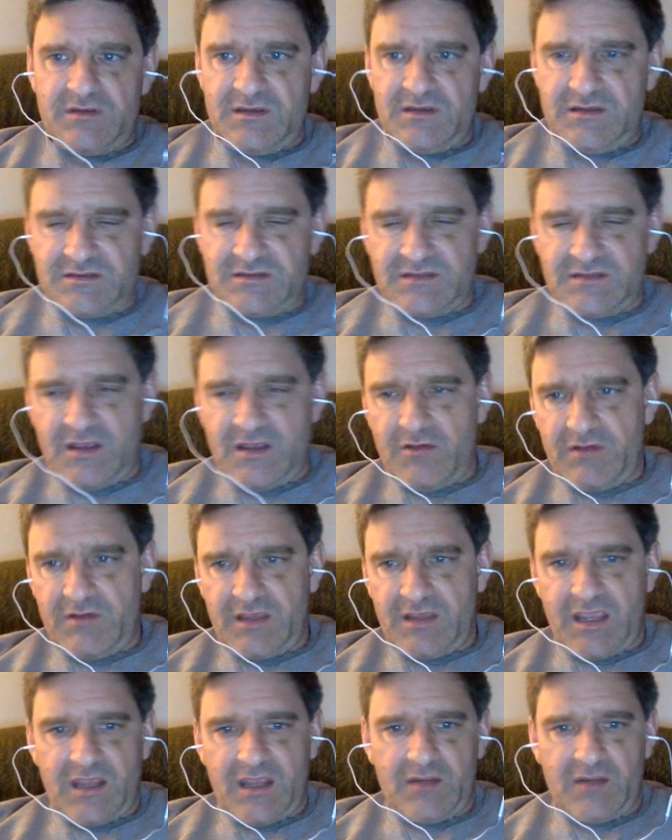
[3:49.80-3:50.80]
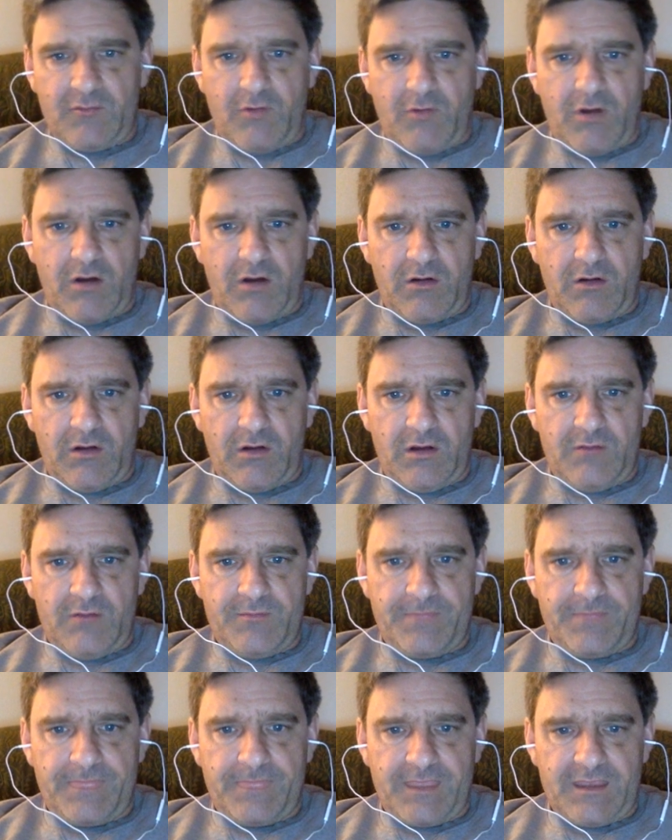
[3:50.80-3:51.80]
knowing Andy Warhol,
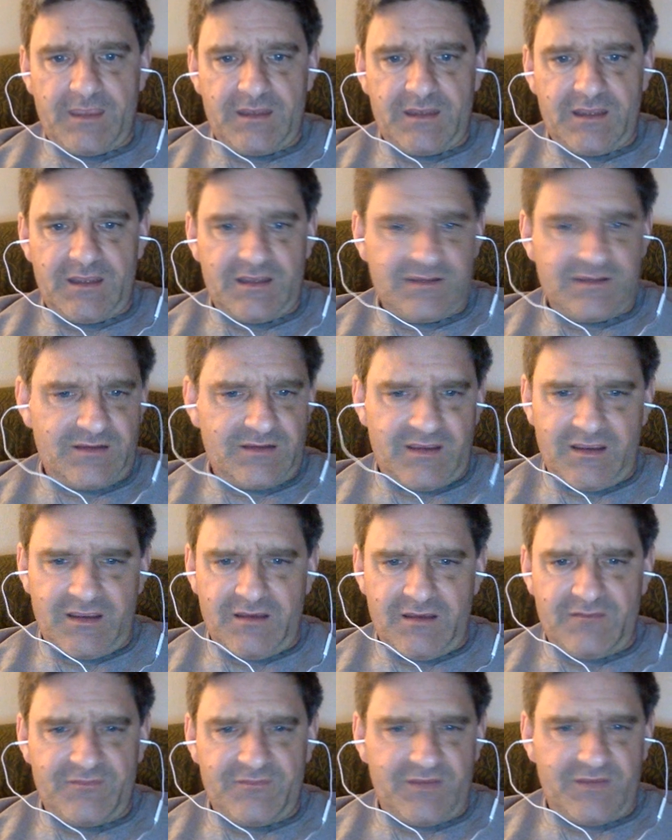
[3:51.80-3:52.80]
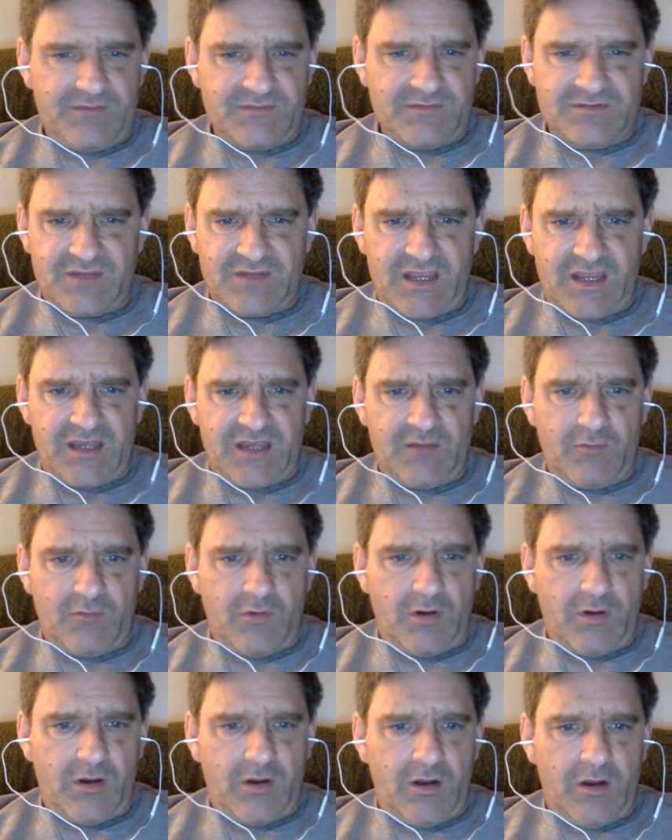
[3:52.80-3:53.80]
and he had a famous Andy
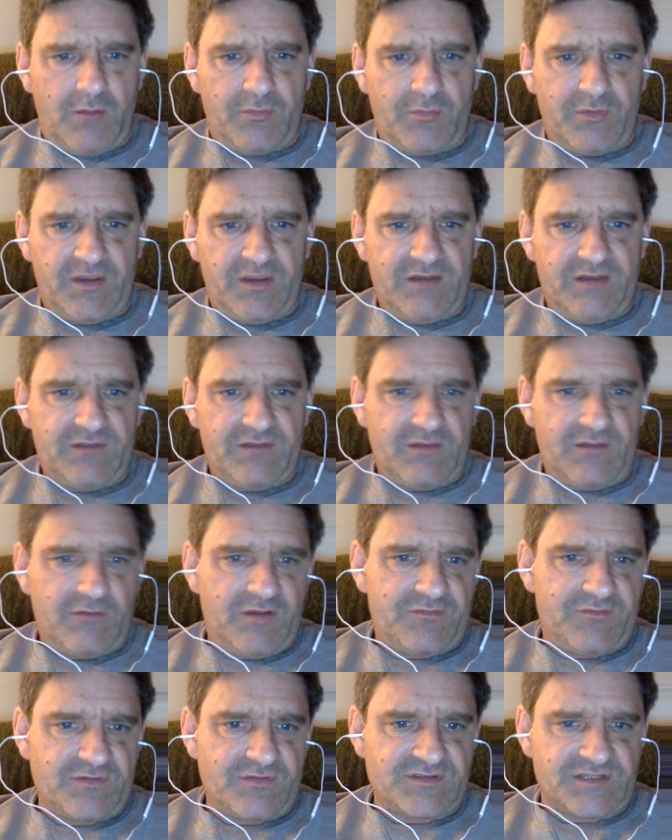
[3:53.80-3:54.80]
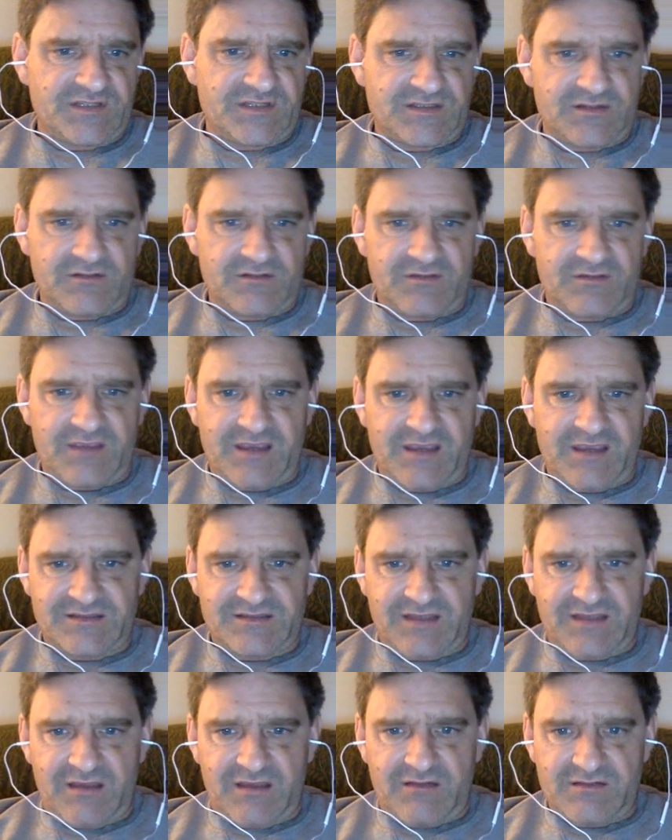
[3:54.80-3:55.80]
Warhol print that went for
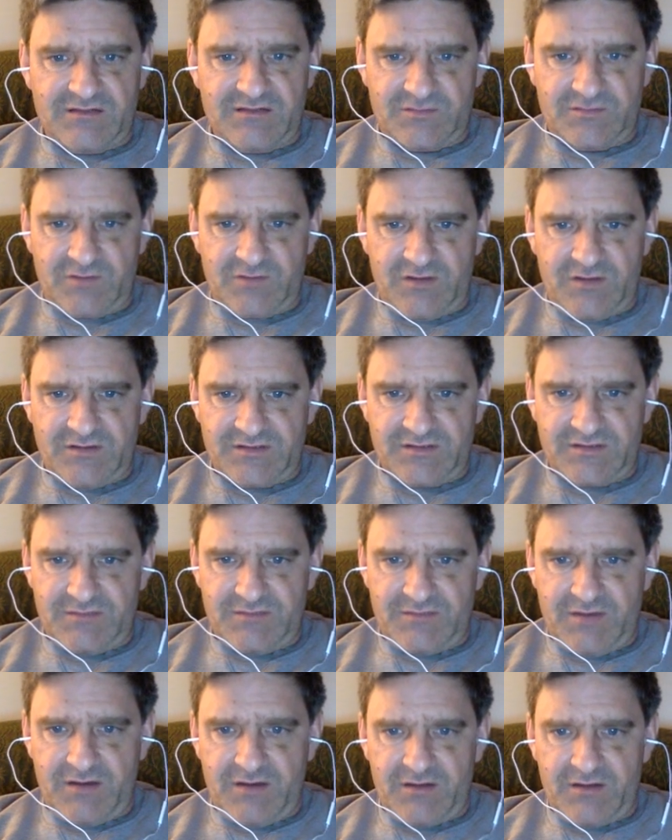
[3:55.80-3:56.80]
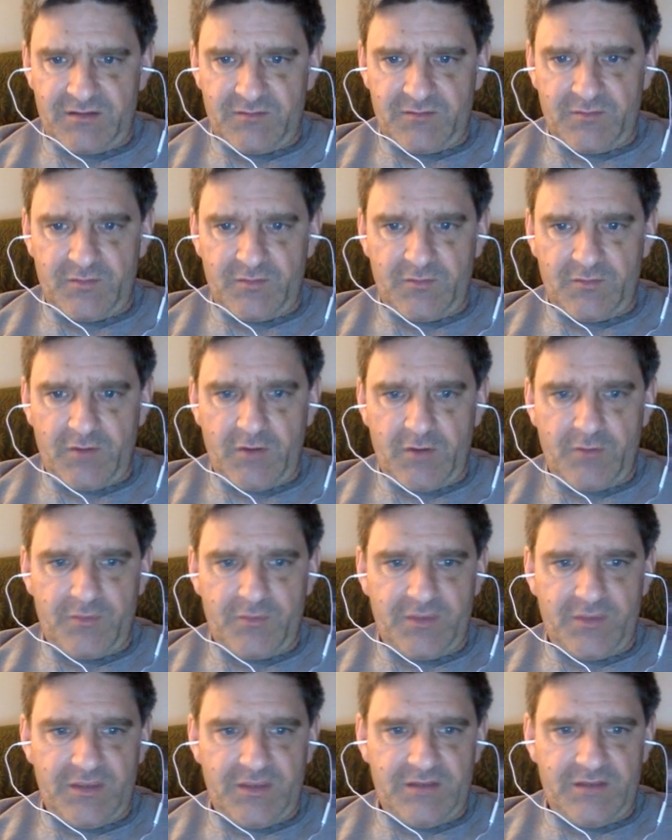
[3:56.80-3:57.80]
$600,000, as well as a Marilyn Monroe
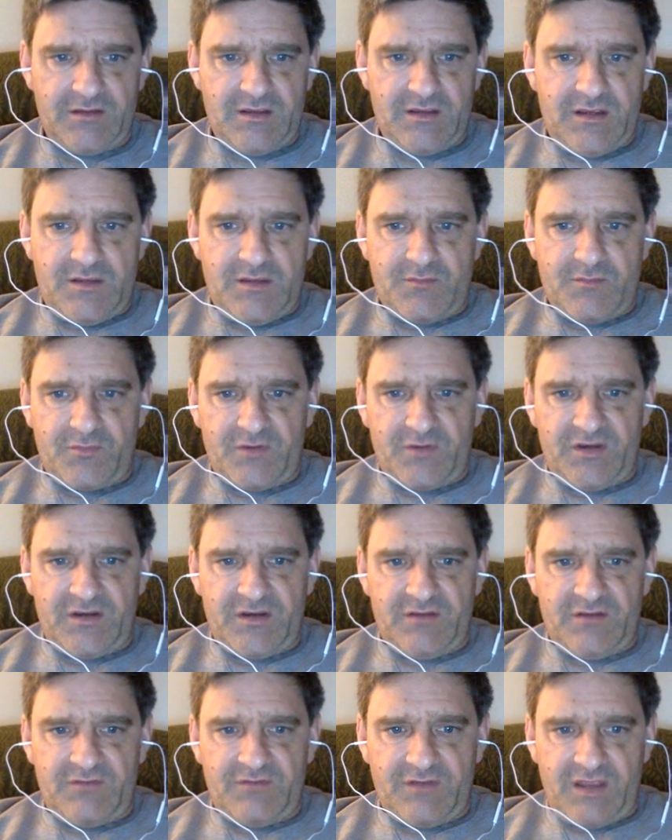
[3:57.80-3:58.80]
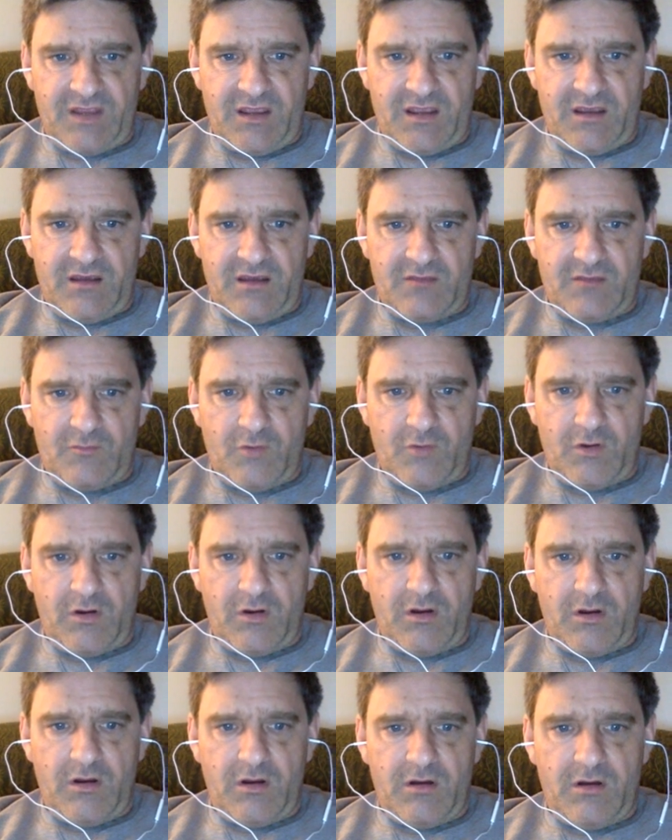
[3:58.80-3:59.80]
print of
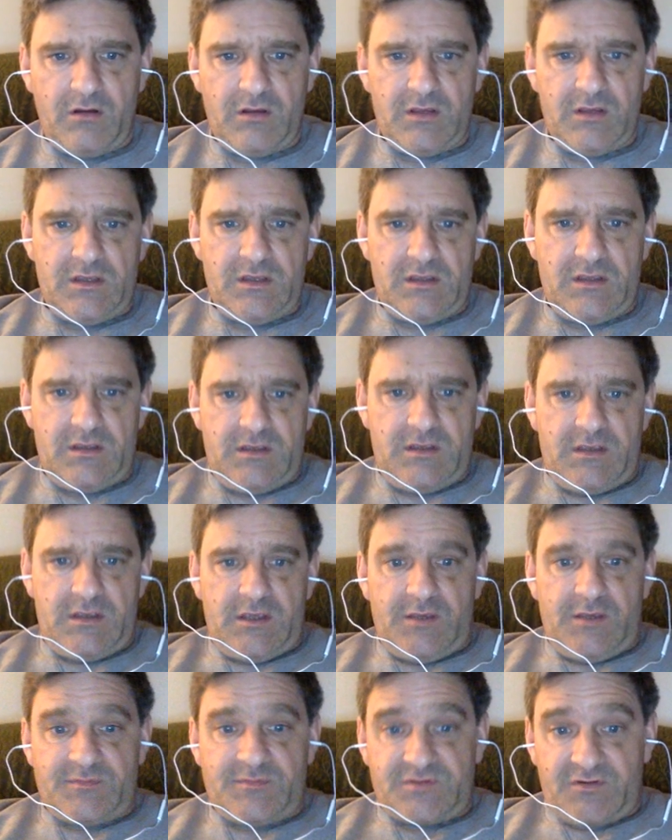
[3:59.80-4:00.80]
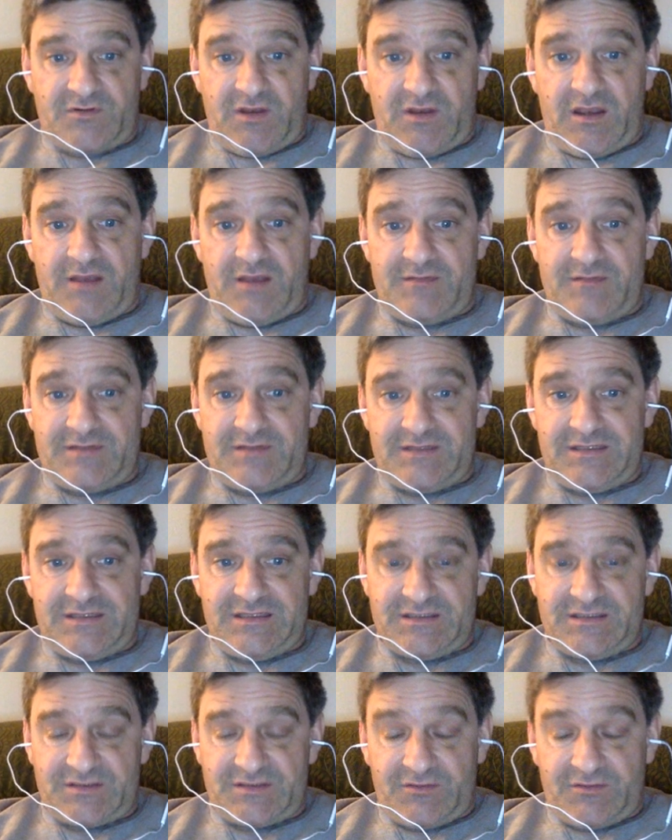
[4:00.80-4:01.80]
Warhol, inscribed
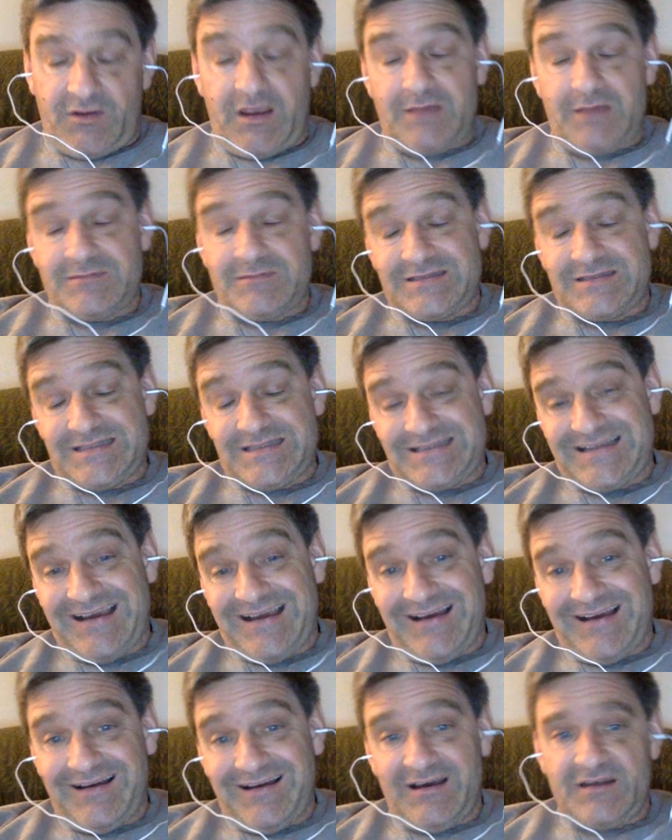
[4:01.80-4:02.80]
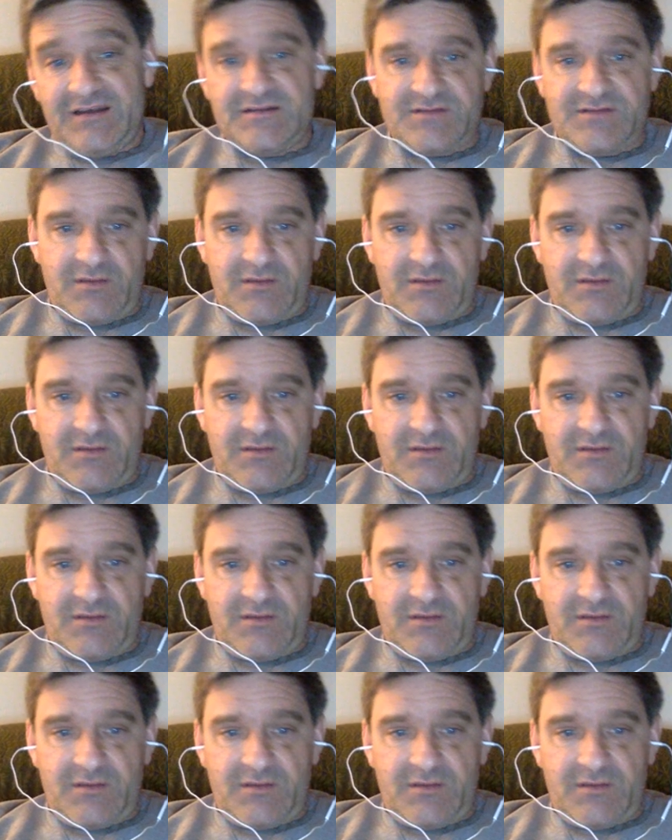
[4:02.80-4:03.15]
to Todd. So they were